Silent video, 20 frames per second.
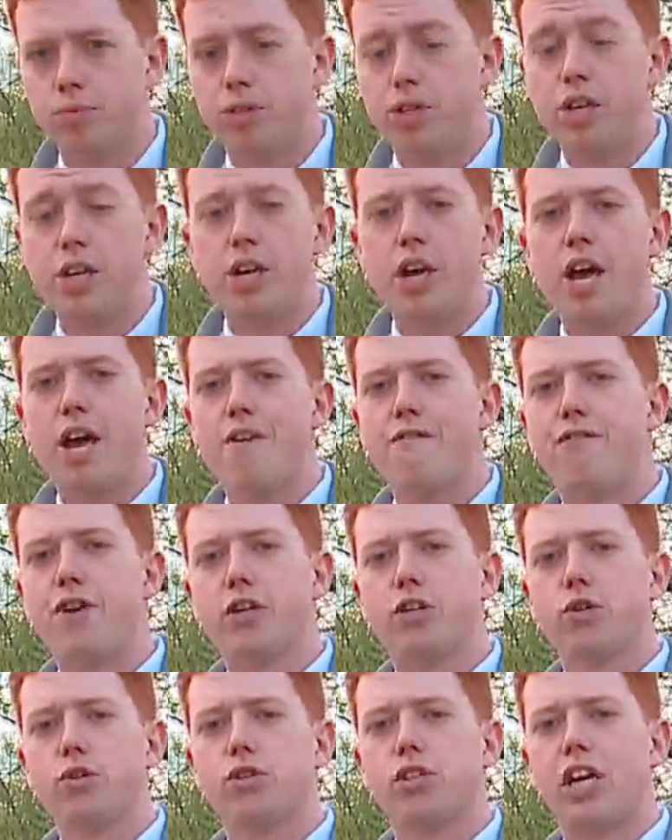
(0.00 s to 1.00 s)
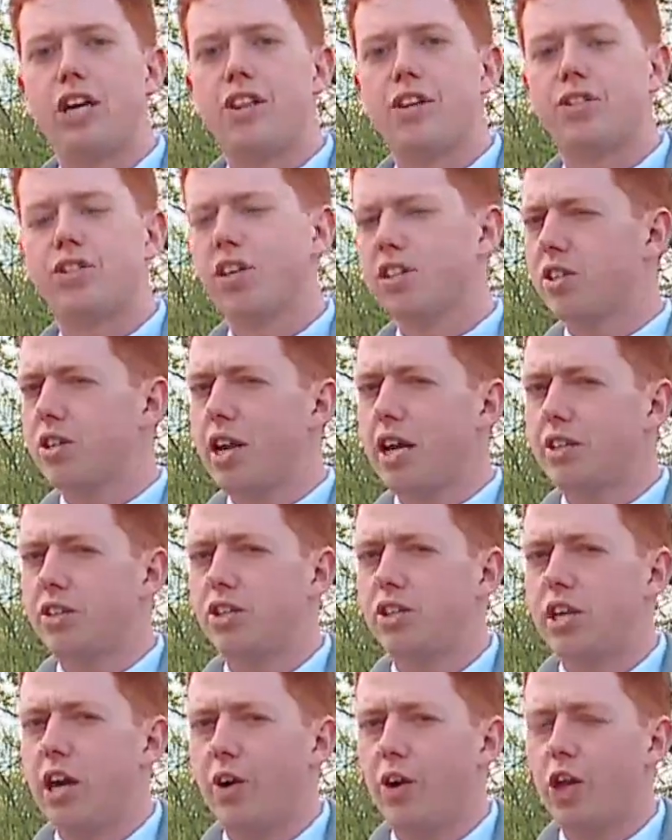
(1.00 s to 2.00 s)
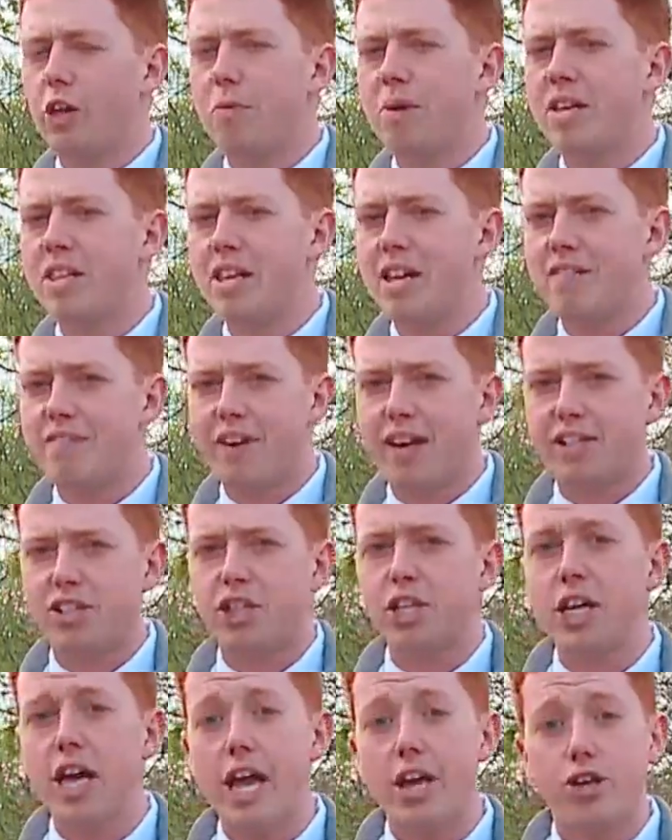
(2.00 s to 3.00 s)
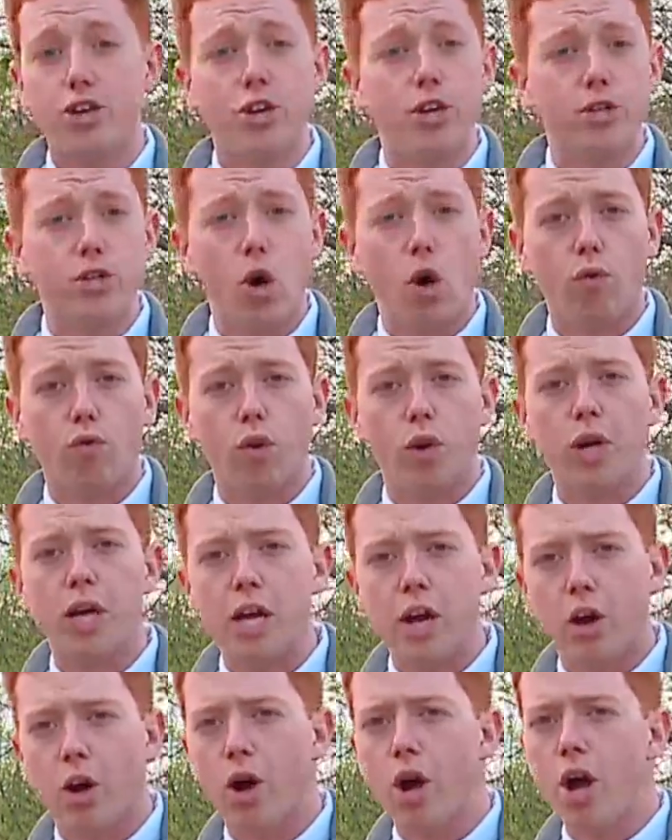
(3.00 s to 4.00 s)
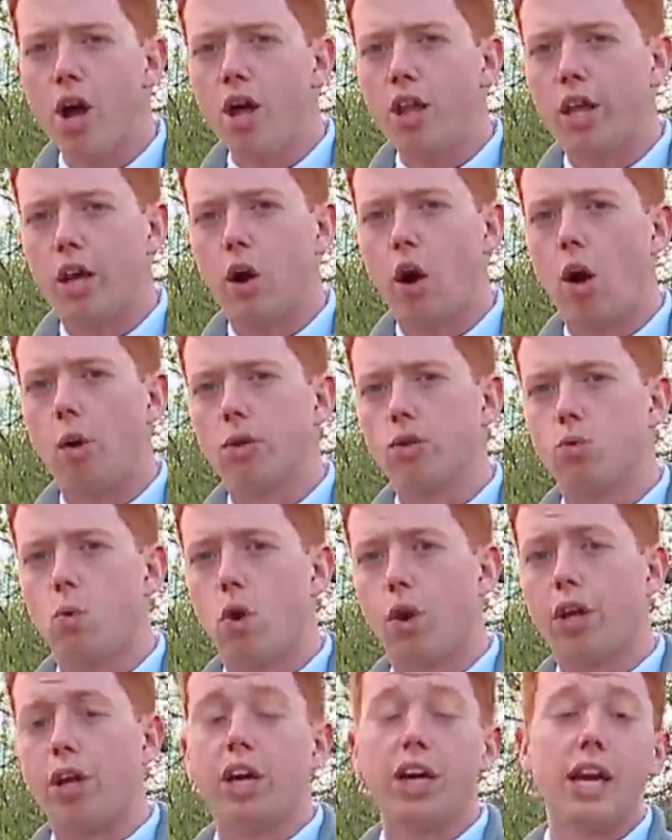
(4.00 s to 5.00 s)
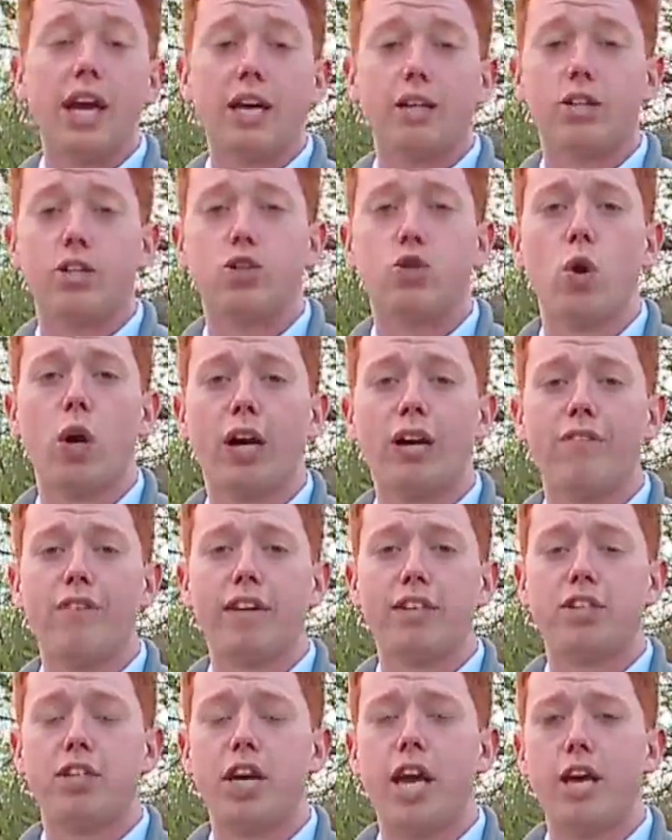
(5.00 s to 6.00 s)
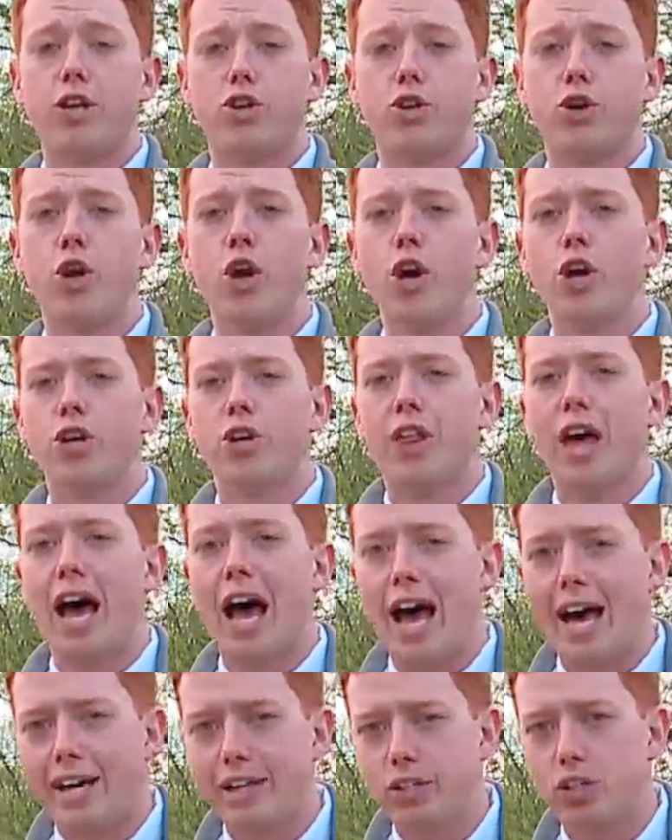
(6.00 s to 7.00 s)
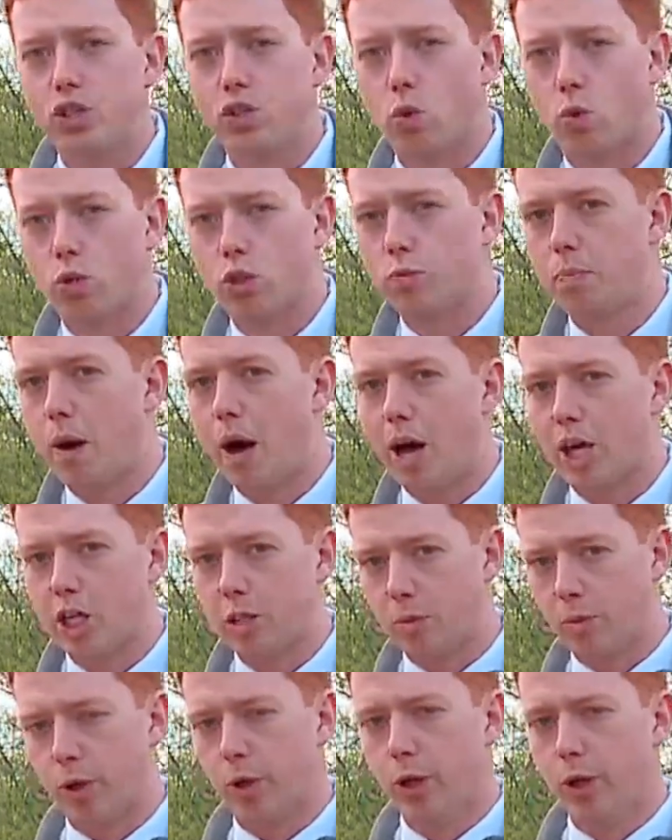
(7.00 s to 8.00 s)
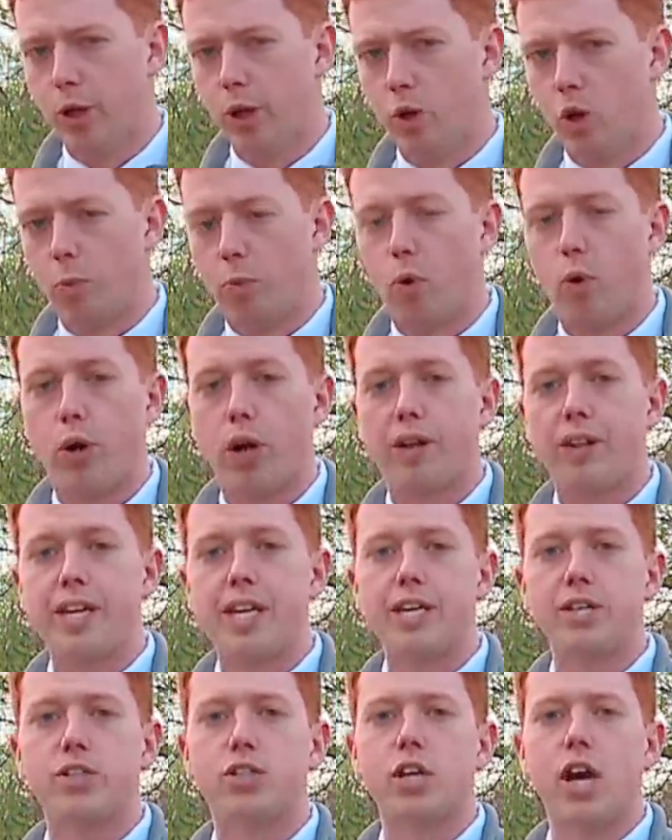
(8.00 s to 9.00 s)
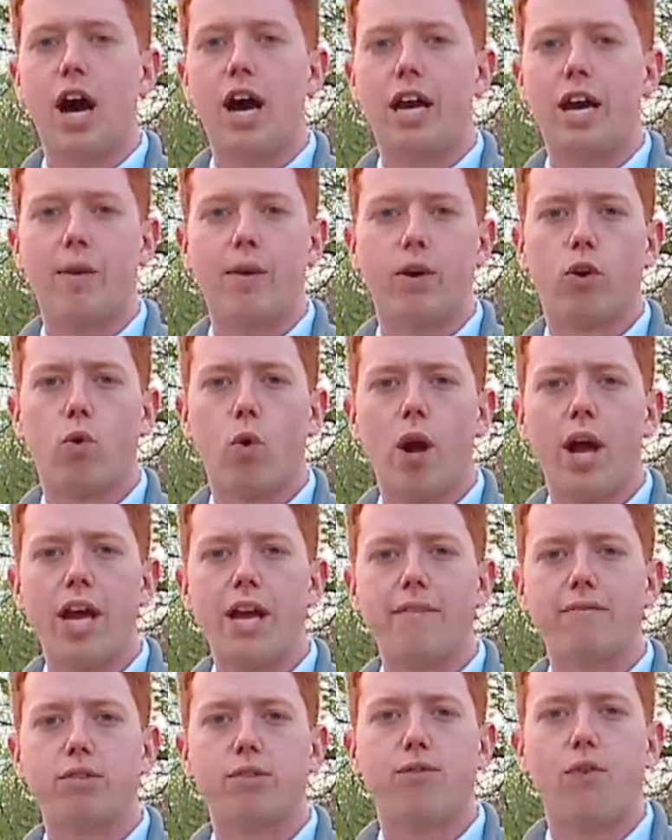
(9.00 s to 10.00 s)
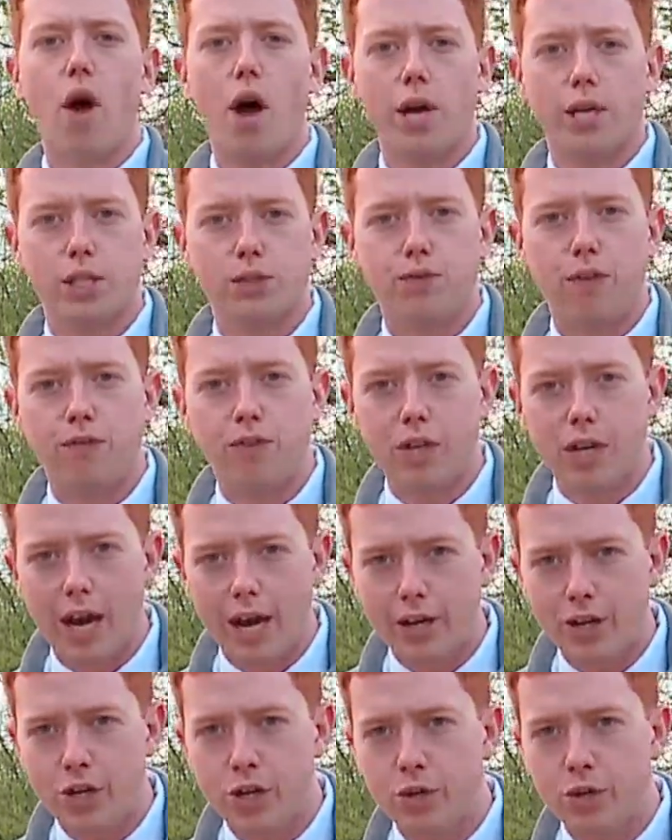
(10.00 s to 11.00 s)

DEA officials say this doesn't necessarily mean the investigation is over here. They're always working to connect a drug investigation to the highest source possible. Reporting on the East Side, Eric Graves, Fox 59